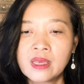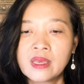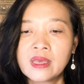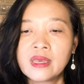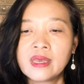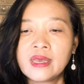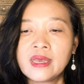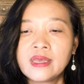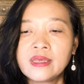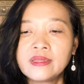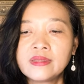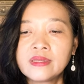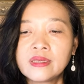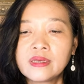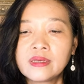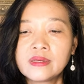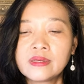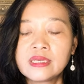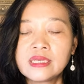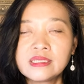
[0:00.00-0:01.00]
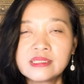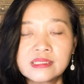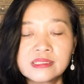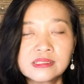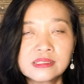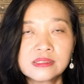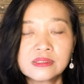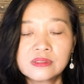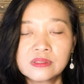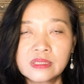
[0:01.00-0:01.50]
And it
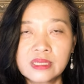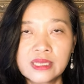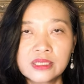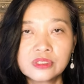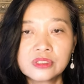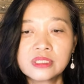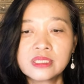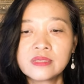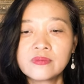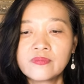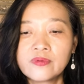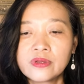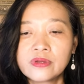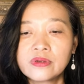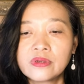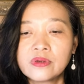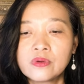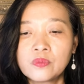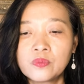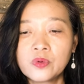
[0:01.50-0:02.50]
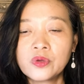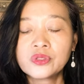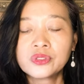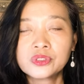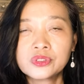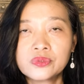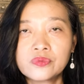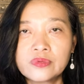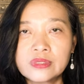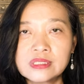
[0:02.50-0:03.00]
is actually very worth
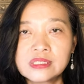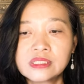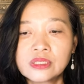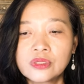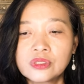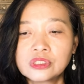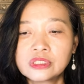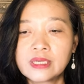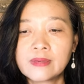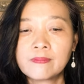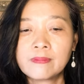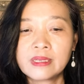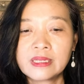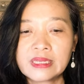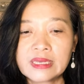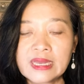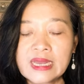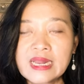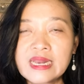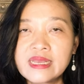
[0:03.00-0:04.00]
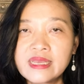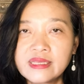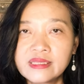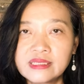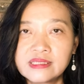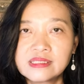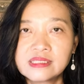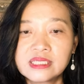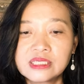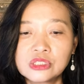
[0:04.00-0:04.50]
to research and make a clear
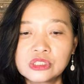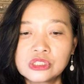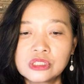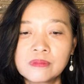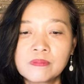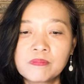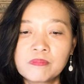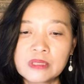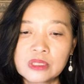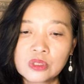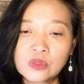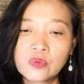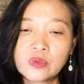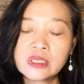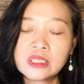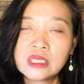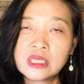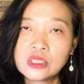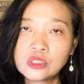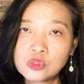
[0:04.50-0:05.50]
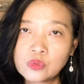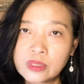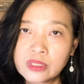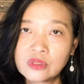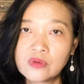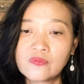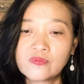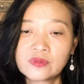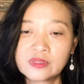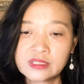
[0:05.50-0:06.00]
distinction between each one
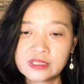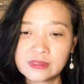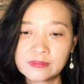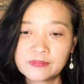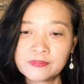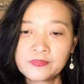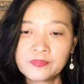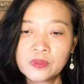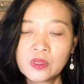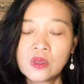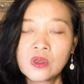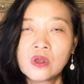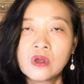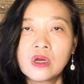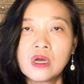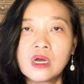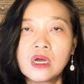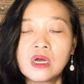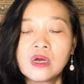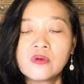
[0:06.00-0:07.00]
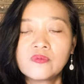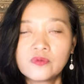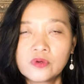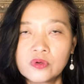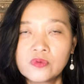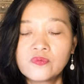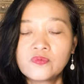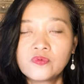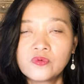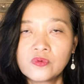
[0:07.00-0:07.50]
of them for
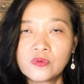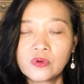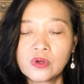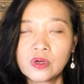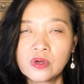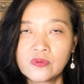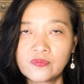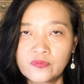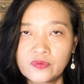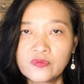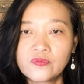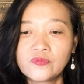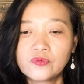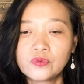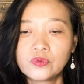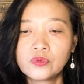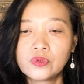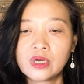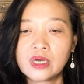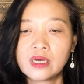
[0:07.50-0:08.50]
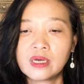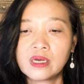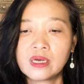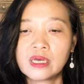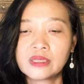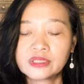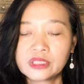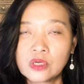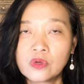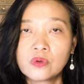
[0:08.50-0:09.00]
the fruitful
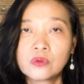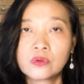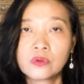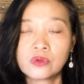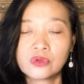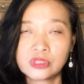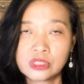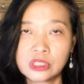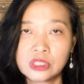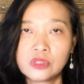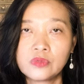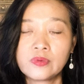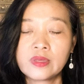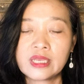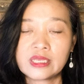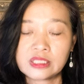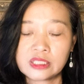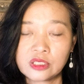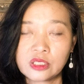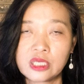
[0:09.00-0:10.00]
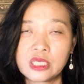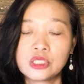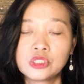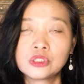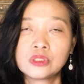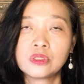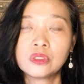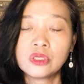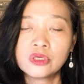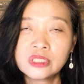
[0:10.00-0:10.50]
adult continuing
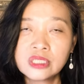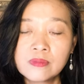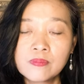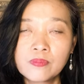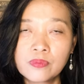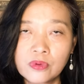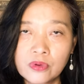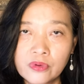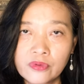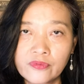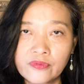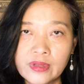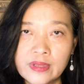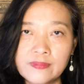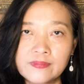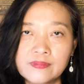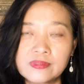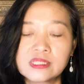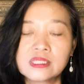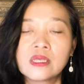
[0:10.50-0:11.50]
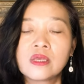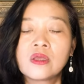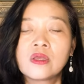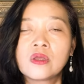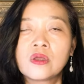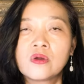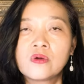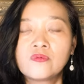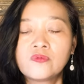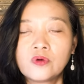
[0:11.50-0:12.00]
education learning programs
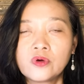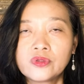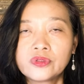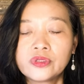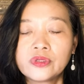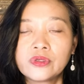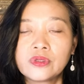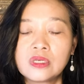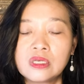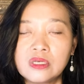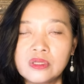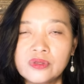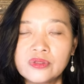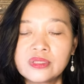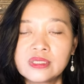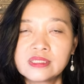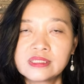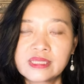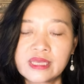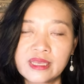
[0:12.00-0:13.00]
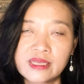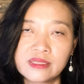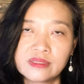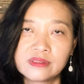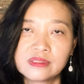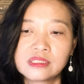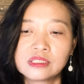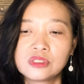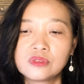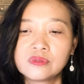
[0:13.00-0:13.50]
for the learners and the
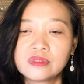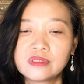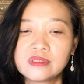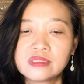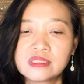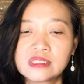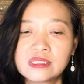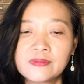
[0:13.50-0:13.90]
students.